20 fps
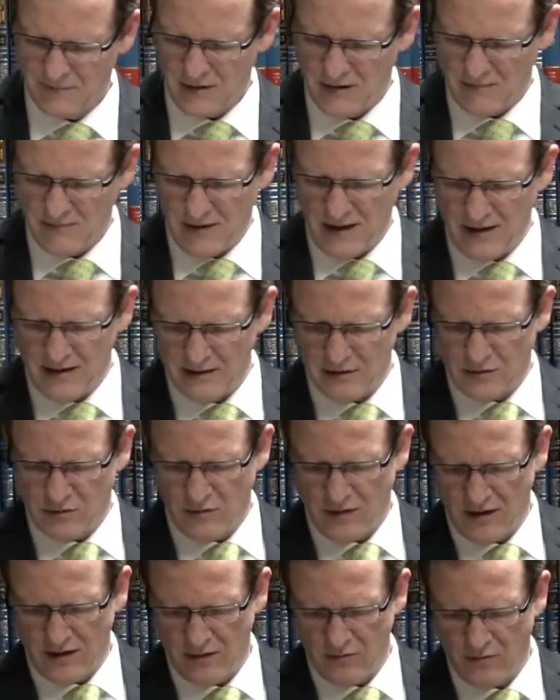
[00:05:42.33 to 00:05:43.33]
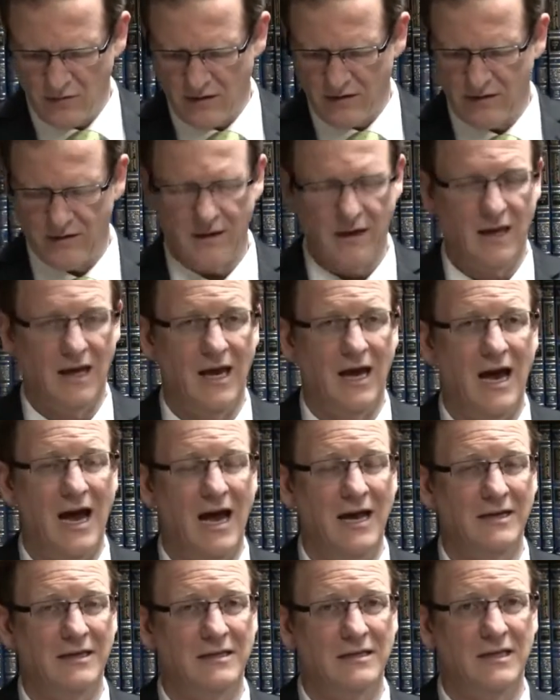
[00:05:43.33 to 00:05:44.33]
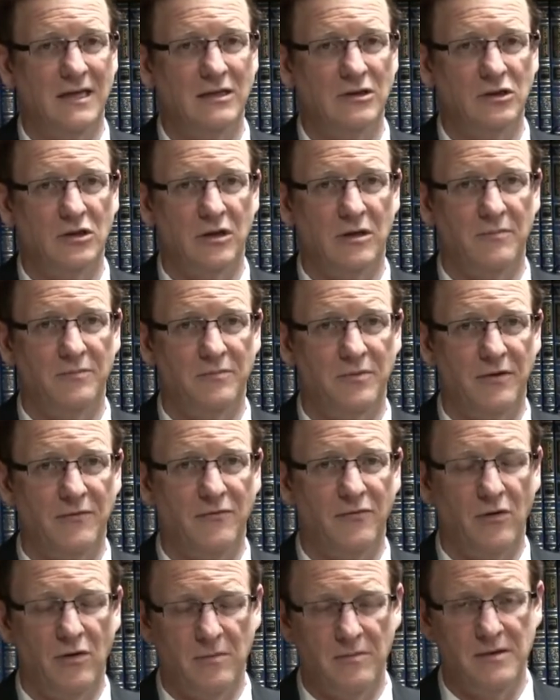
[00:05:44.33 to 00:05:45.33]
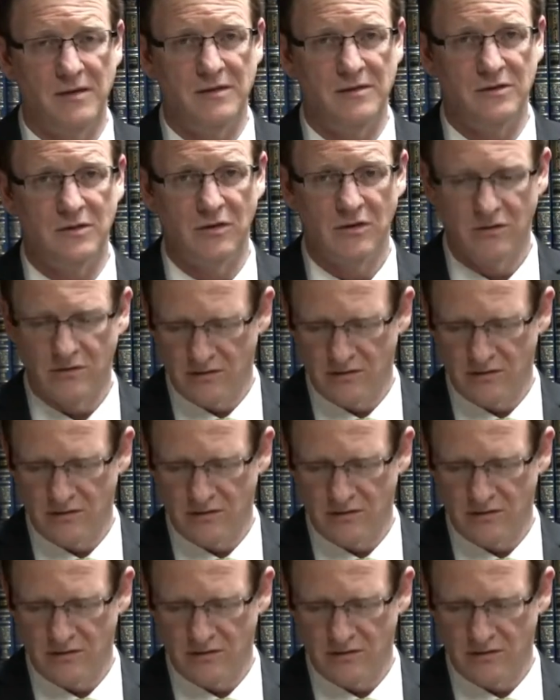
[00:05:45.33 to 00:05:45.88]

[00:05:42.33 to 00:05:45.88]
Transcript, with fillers: matter together with uh, unintentional performance